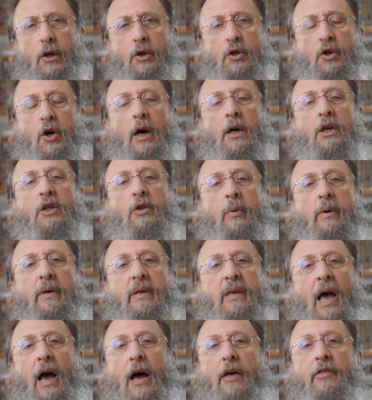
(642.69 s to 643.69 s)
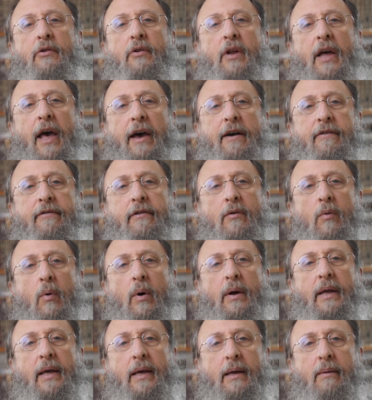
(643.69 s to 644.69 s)
Joshua gathered
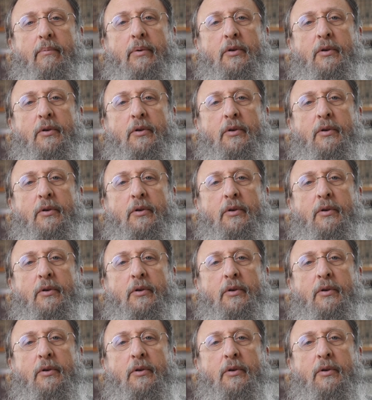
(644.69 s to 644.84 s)
everyone in